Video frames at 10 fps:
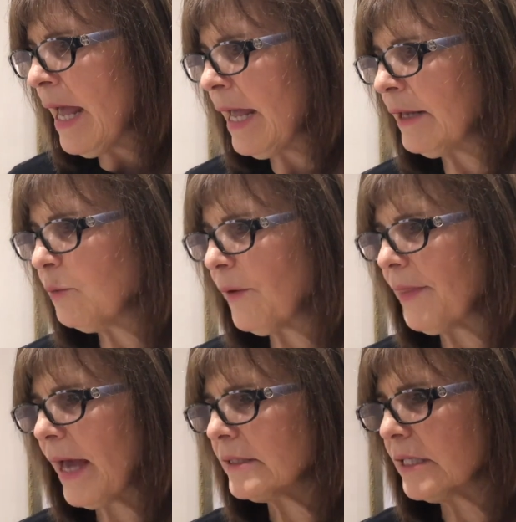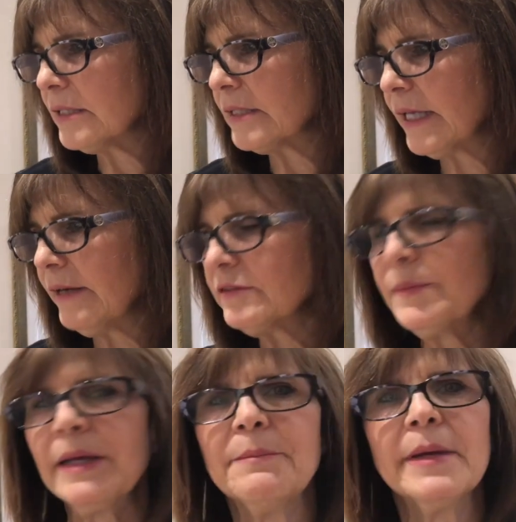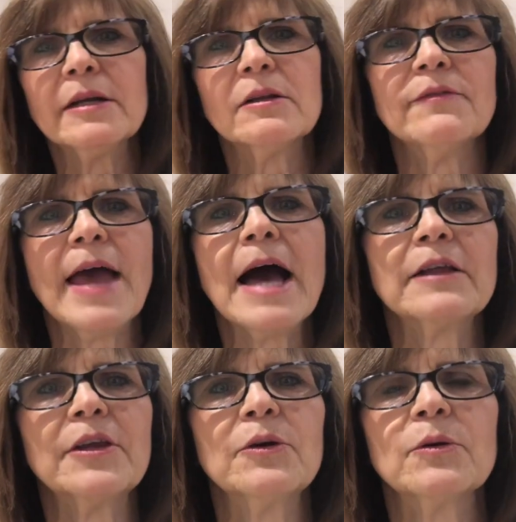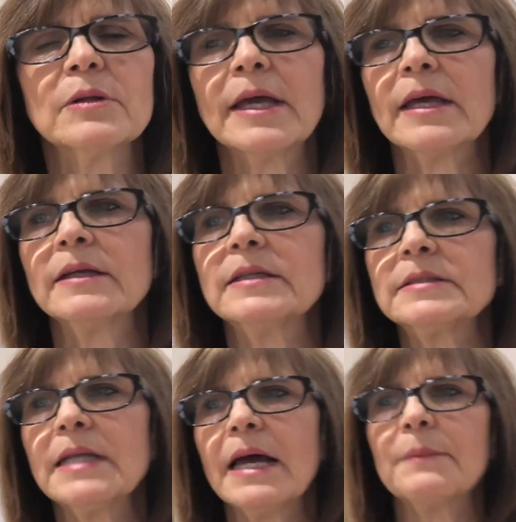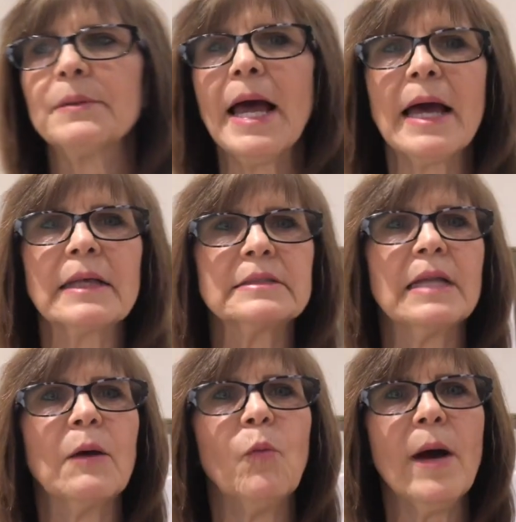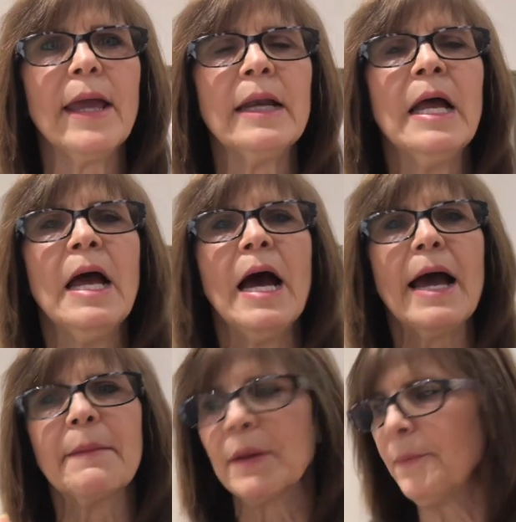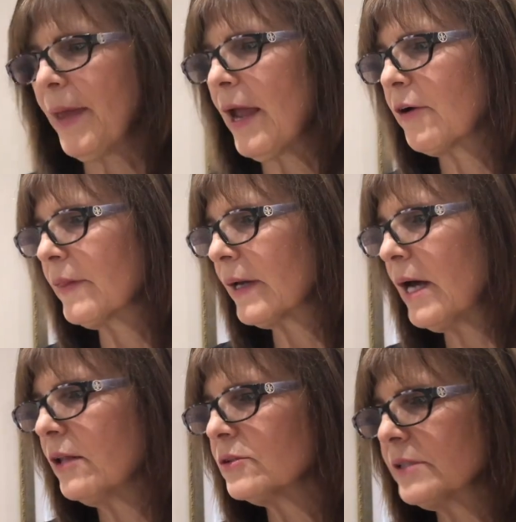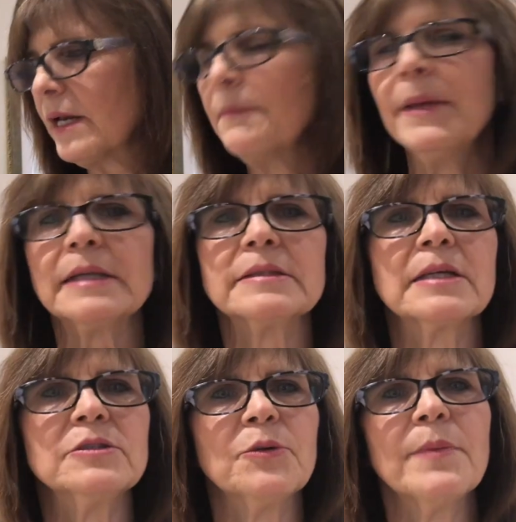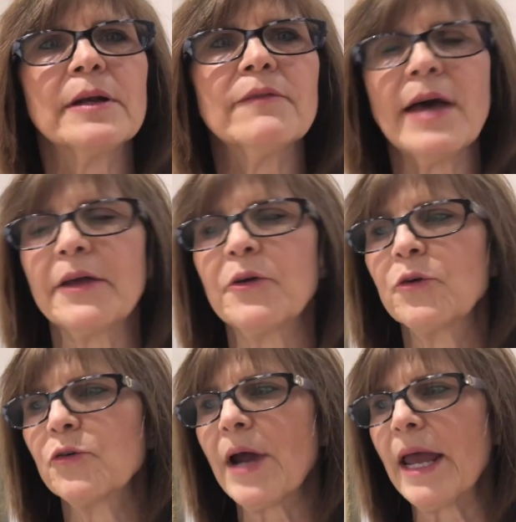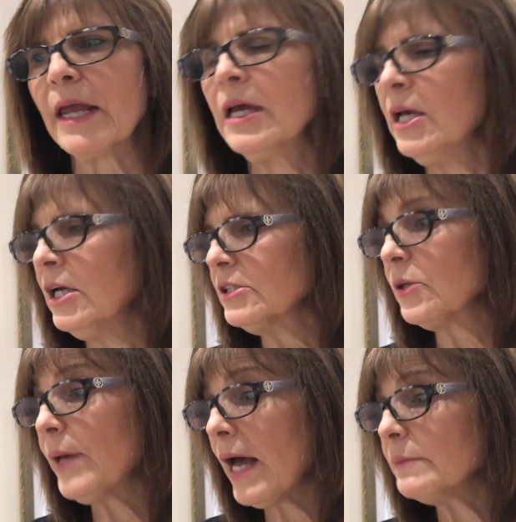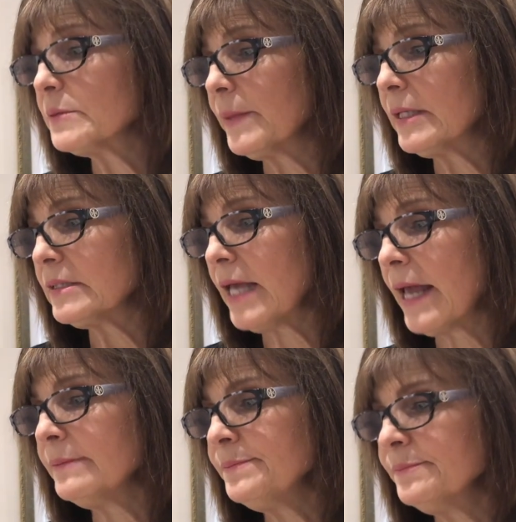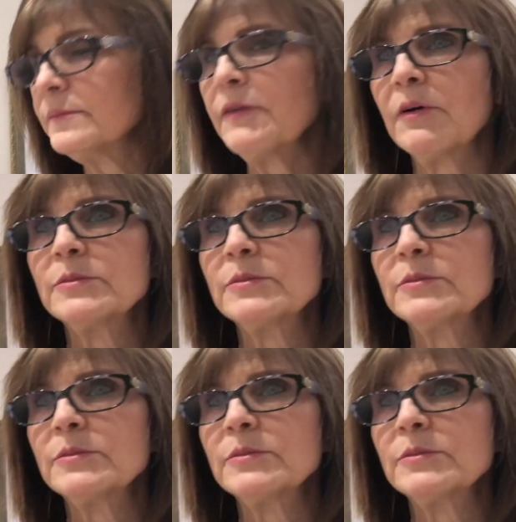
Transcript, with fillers: And what that does, it gives me a middle value. Like a, it's not black, it's not white. I am comparing the colors that I'm mixing to a middle value gray. So it helps me to say, hmm, if I'm